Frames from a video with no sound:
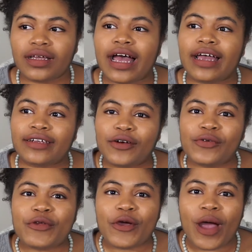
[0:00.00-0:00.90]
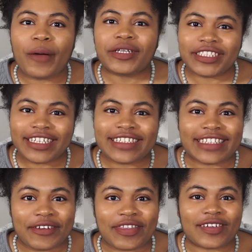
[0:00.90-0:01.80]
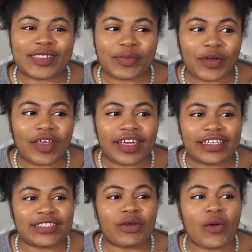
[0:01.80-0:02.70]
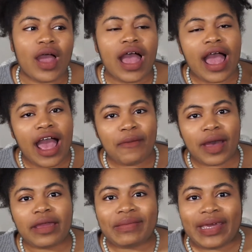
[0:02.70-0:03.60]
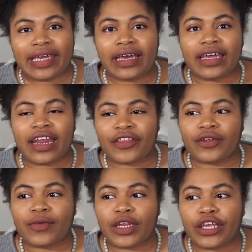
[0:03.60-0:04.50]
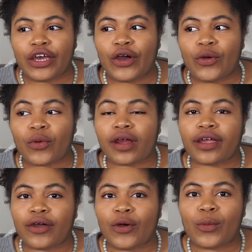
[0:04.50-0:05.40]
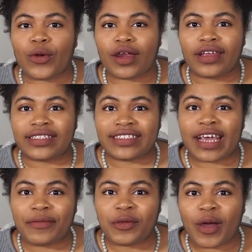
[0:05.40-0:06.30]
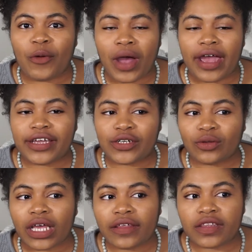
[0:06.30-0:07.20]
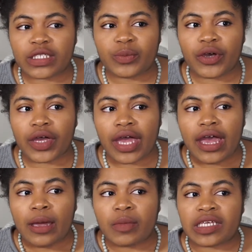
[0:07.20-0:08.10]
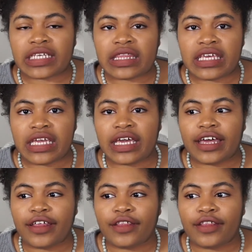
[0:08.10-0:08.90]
I don't know how much I can say without spoiling it, so I might make another video where I go more into depth about why I don't like this book, because I think